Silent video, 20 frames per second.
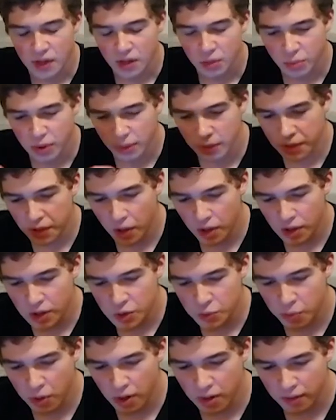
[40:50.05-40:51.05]
Probably the
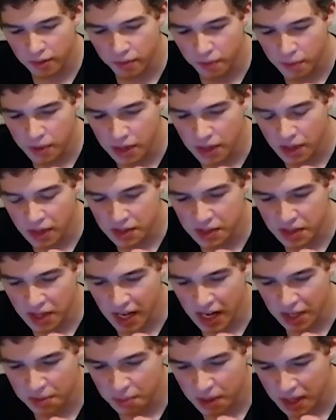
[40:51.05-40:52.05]
hardest part for me is
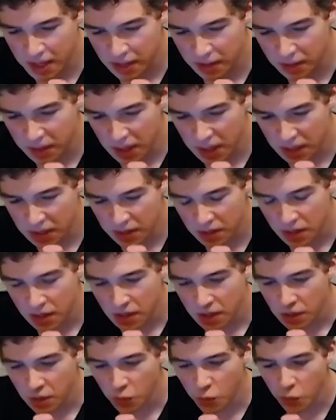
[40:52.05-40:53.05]
animating like
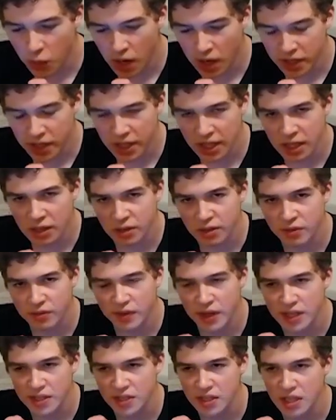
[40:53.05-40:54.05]
walking and
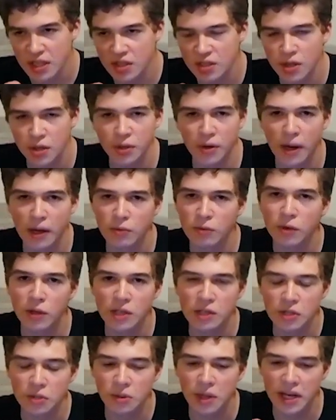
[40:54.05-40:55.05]
fight scenes. Although I really
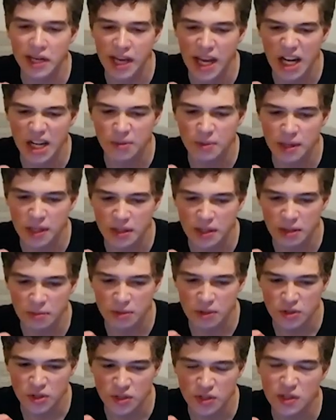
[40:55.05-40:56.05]
do like animating them,
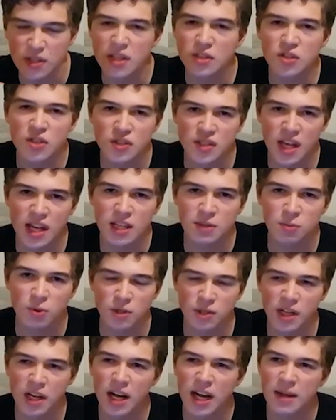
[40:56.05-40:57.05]
it just takes more
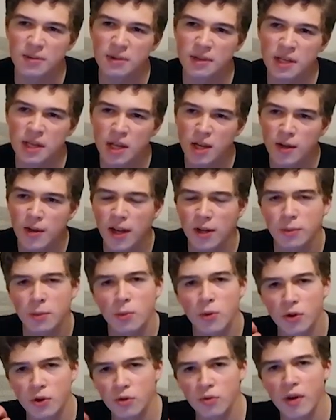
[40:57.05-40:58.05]
time, and you have to be
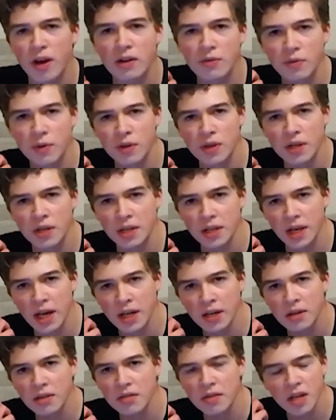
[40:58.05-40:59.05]
more creative with it and
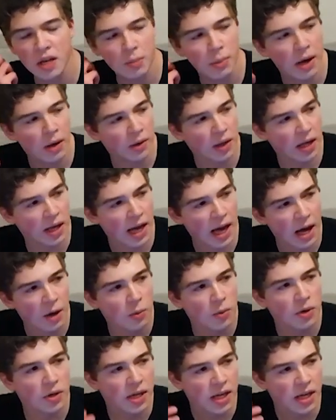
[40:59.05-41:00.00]
kind of think about like how would